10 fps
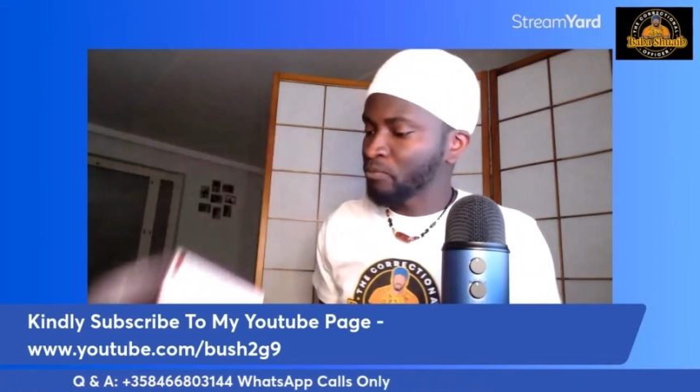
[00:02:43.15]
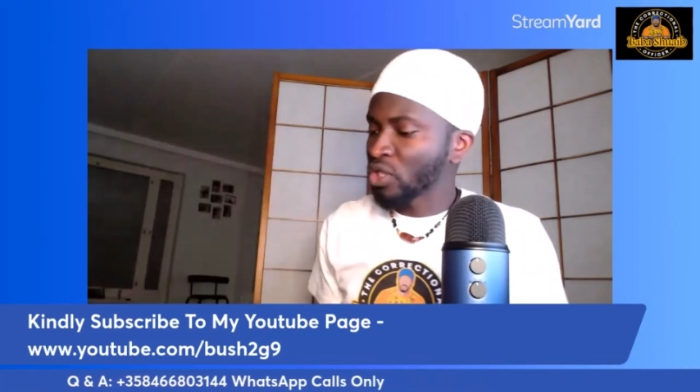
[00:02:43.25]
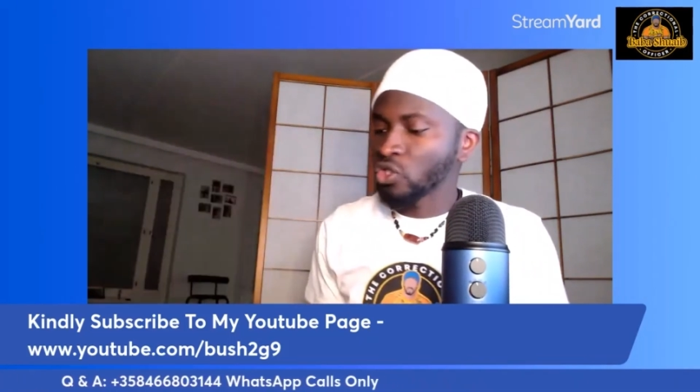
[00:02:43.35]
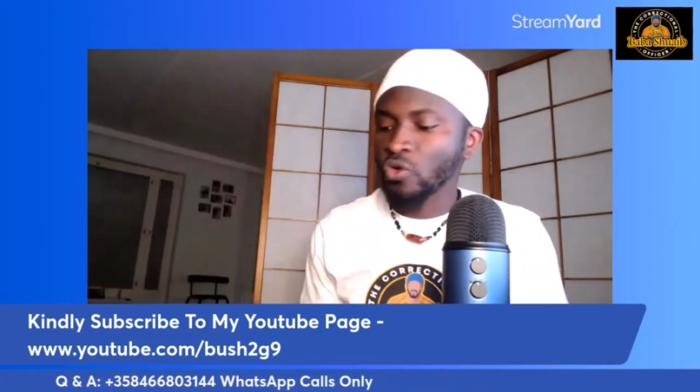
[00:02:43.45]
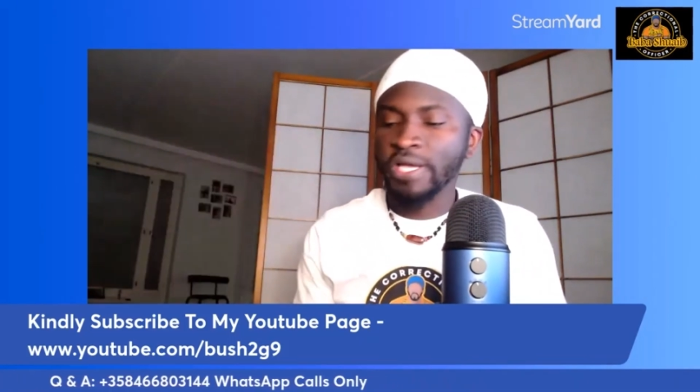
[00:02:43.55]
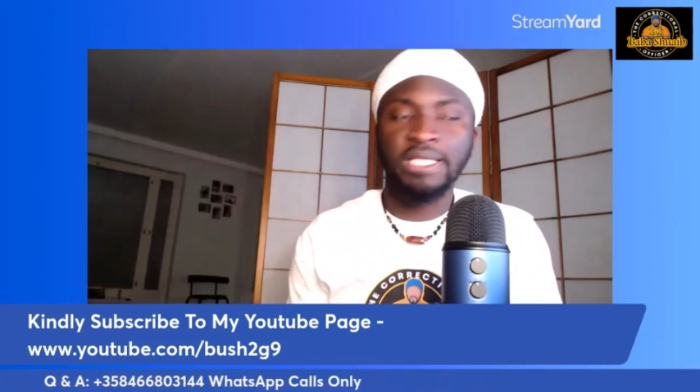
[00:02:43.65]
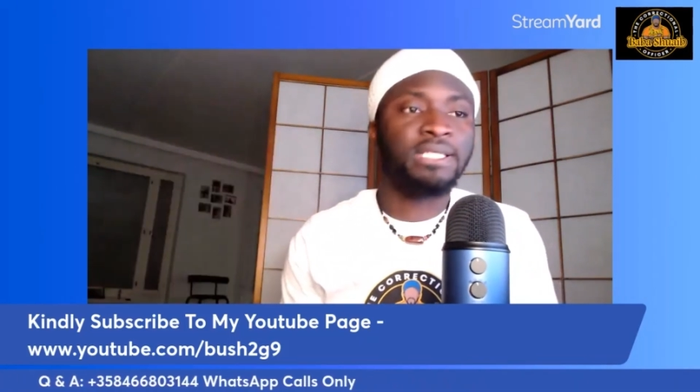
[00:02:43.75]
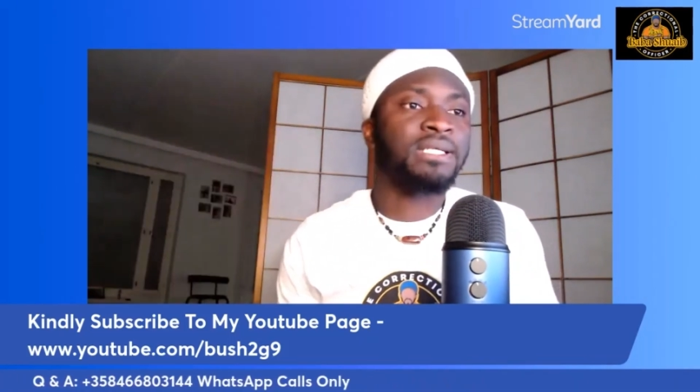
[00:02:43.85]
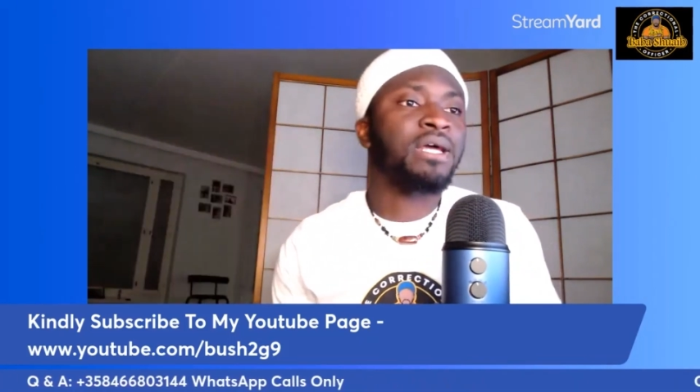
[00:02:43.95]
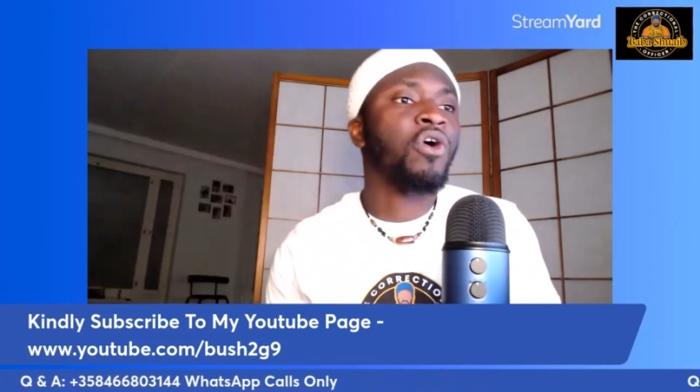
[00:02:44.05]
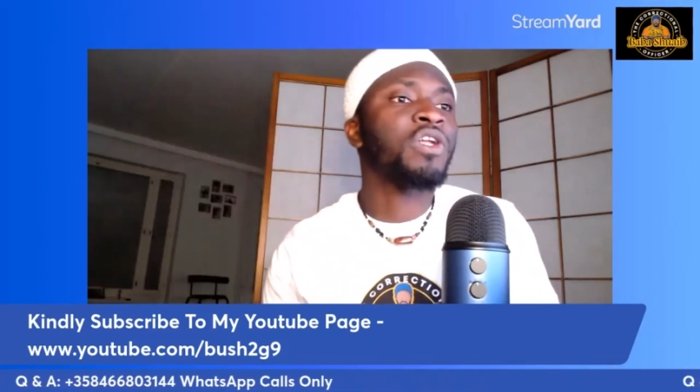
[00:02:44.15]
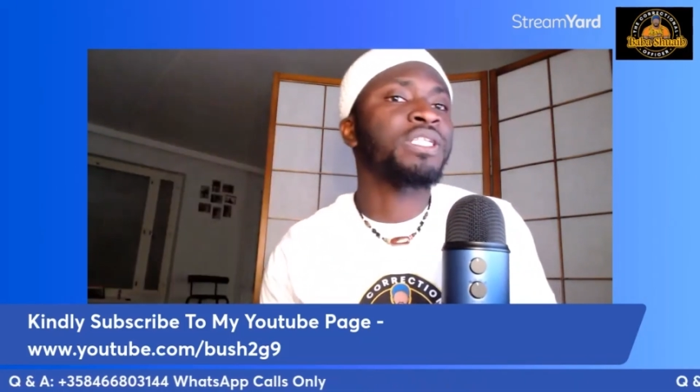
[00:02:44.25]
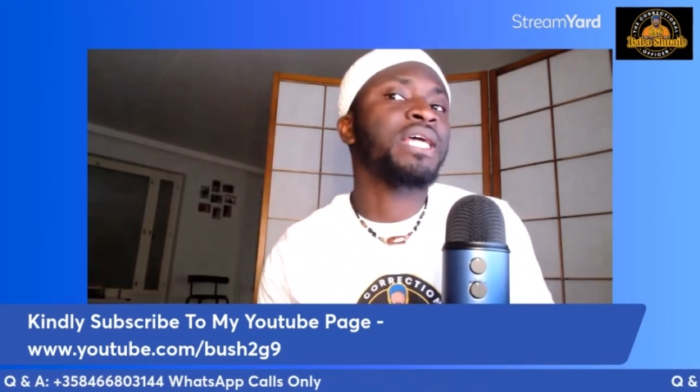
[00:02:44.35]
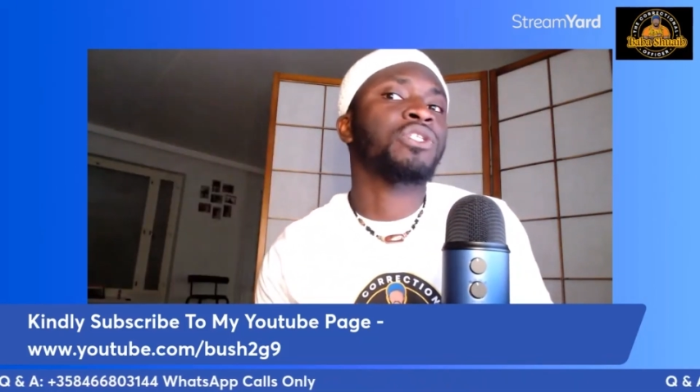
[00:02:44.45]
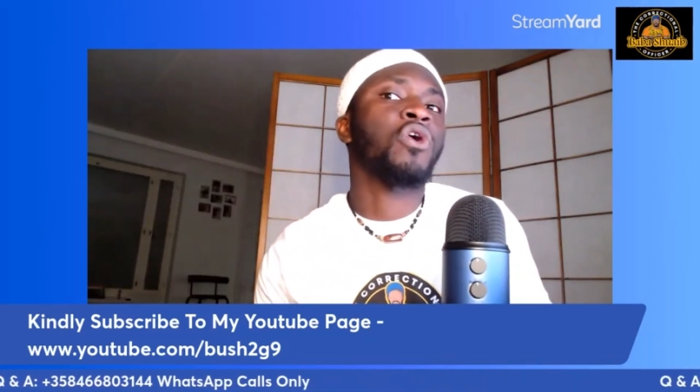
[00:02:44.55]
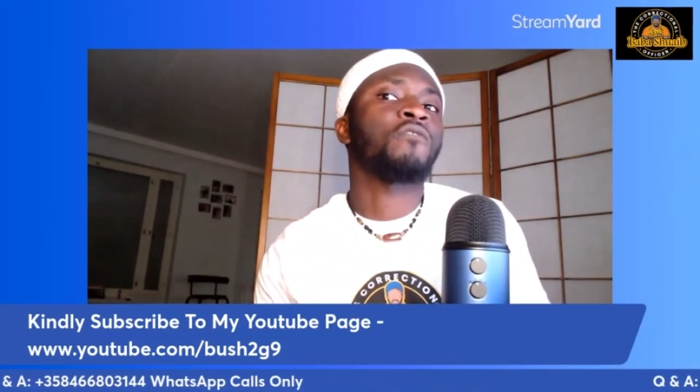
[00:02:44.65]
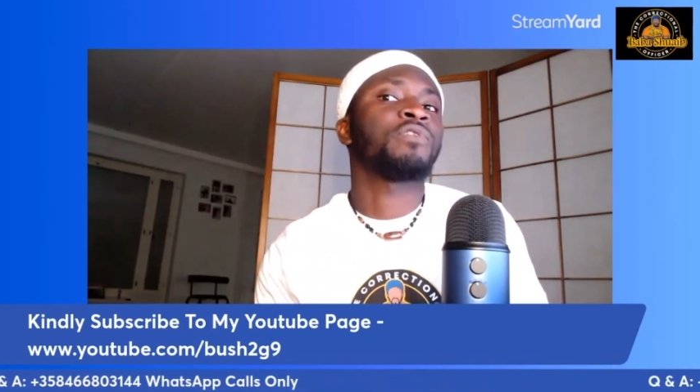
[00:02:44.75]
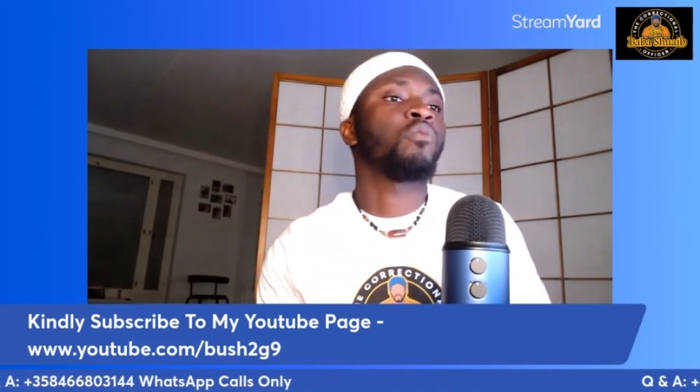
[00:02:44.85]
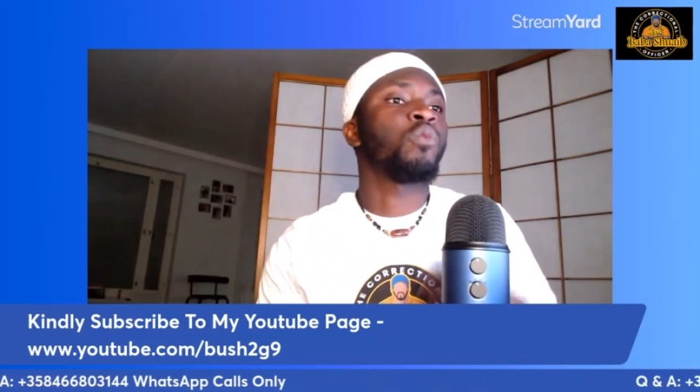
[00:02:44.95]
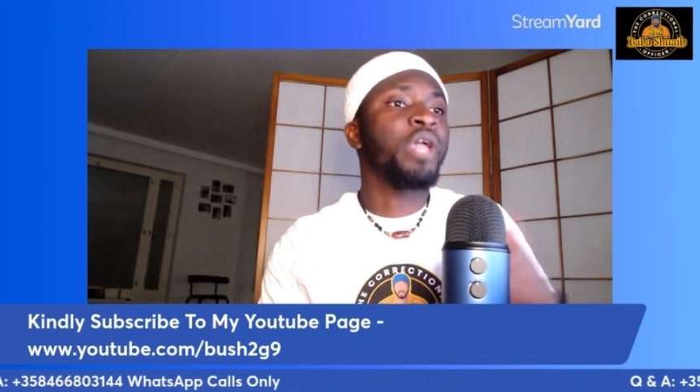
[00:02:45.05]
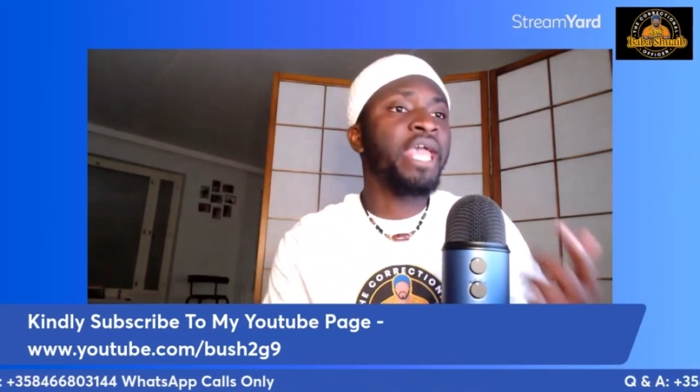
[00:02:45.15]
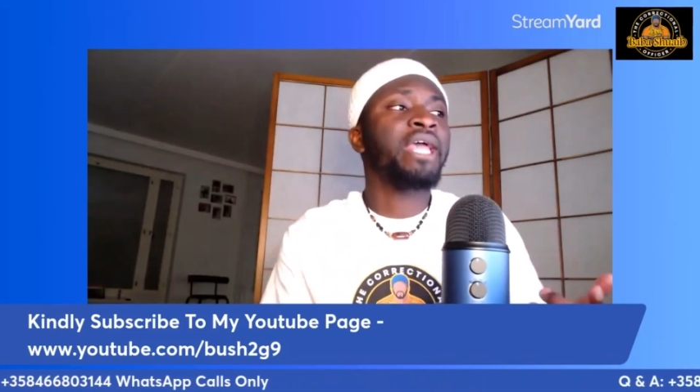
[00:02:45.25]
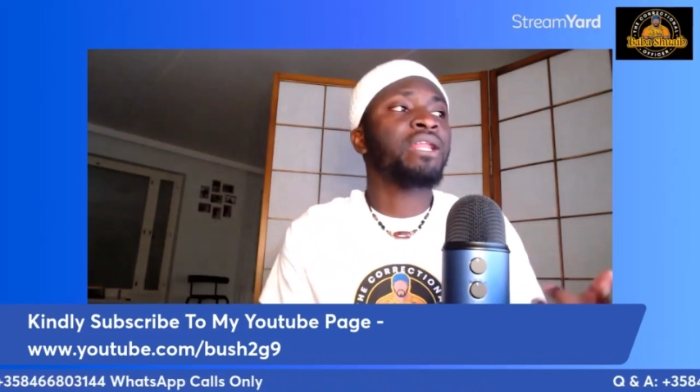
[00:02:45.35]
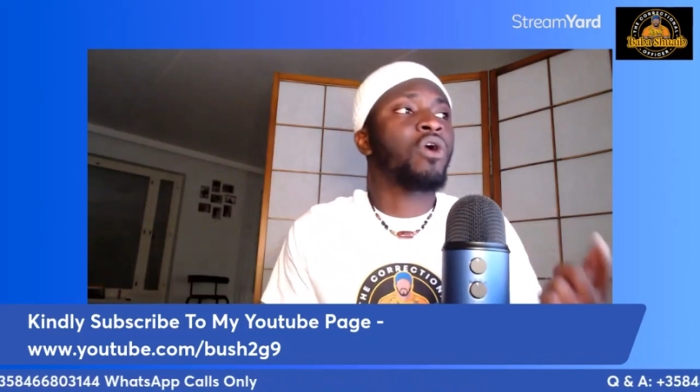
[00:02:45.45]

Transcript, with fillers: So it is in the context of the way